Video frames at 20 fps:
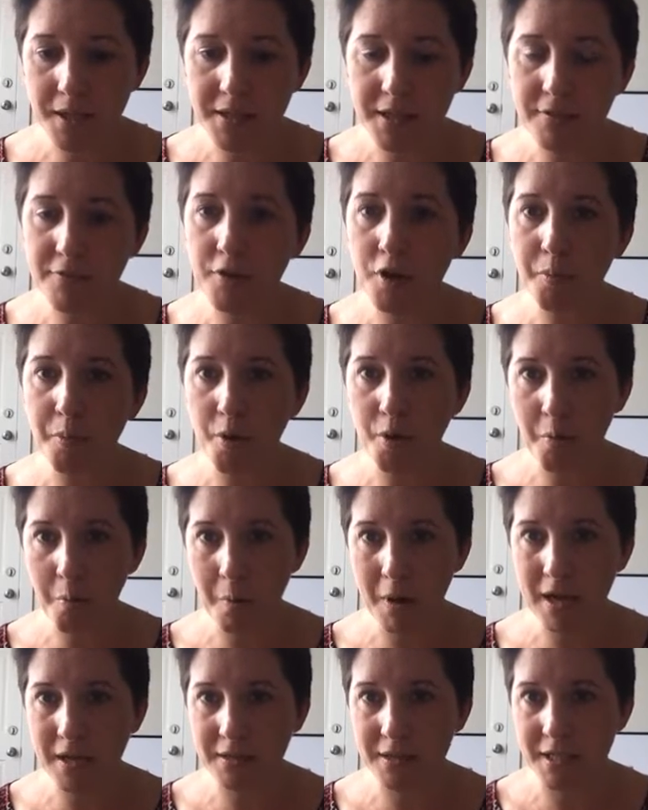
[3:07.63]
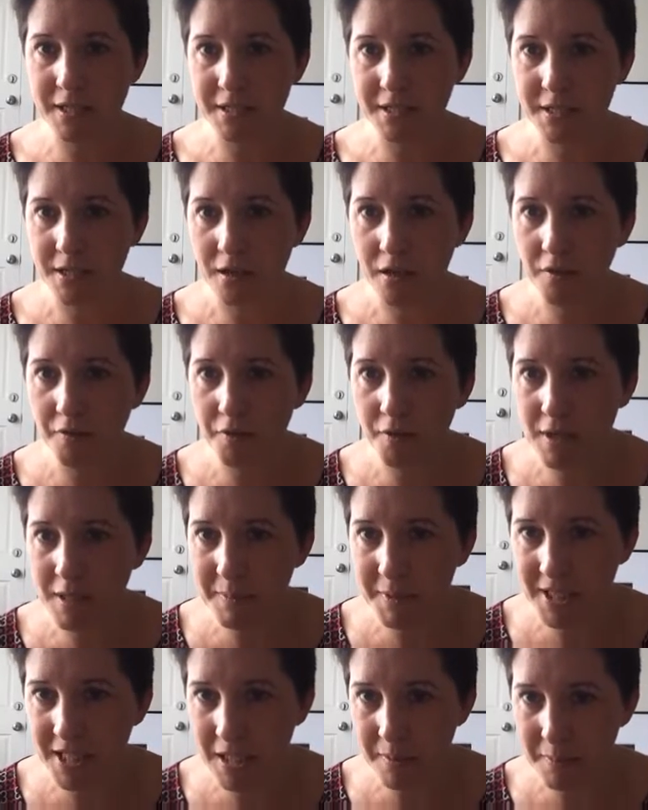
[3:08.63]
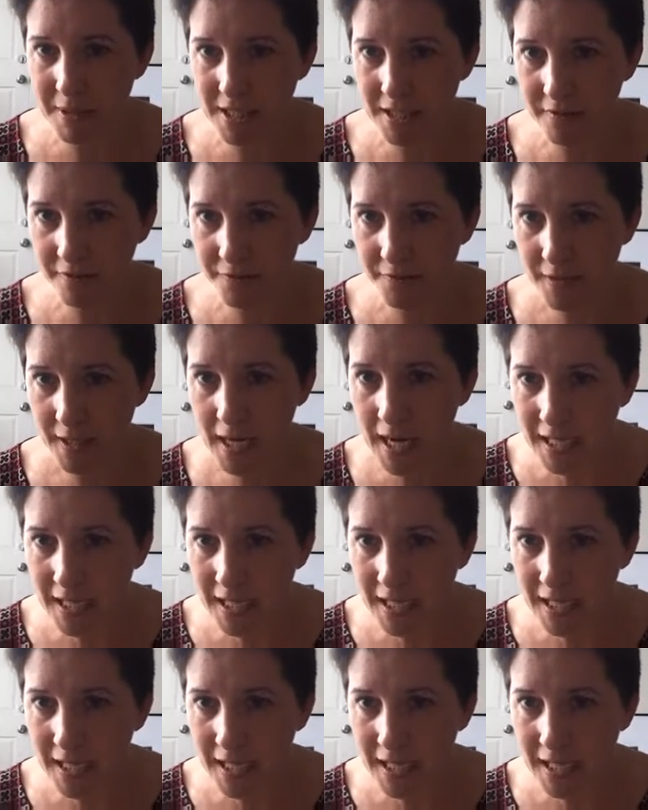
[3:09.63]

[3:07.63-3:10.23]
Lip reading: develop awareness of your limiting belief.